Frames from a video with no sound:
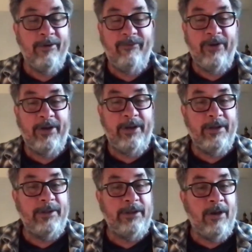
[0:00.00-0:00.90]
a very
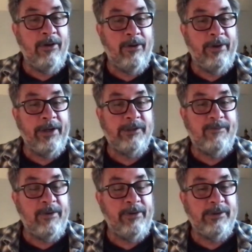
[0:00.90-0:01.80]
young or
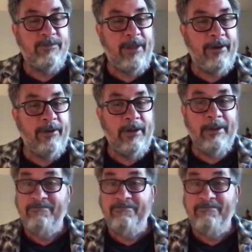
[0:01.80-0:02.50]
inexperienced player,